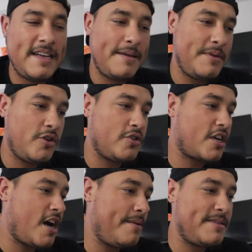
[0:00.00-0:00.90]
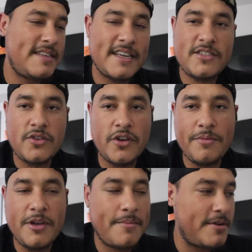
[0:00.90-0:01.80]
Let me know in the comment section or hit
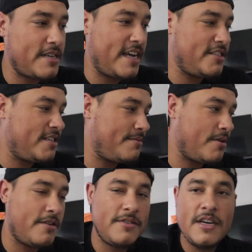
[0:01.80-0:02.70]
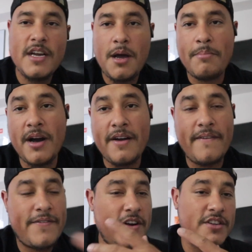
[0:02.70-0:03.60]
me up on IG, bro. But
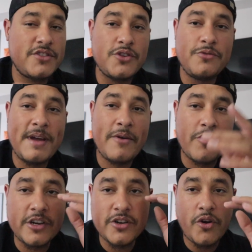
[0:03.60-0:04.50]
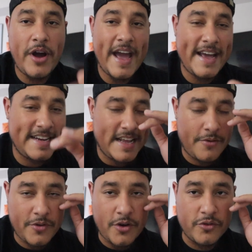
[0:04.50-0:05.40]
further ado, man, we're going to go ahead
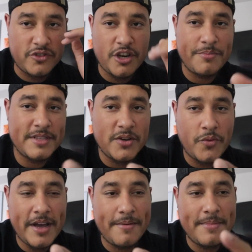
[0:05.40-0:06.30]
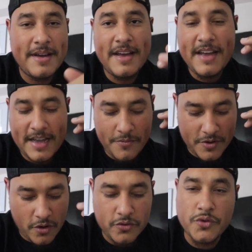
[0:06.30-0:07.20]
and we're going to jump in the whip and
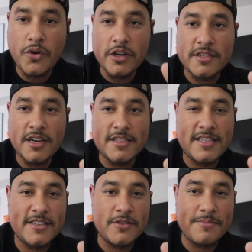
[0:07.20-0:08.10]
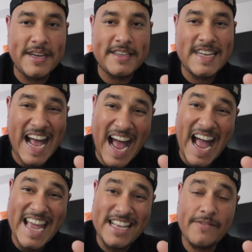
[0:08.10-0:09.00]
we're going to do our thug thizzle, man. All
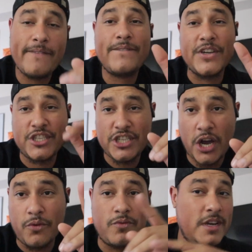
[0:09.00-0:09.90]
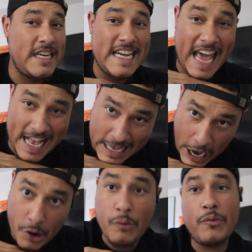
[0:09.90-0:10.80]
right? For sure. Let
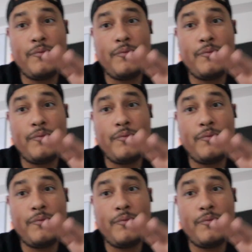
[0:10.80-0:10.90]
go.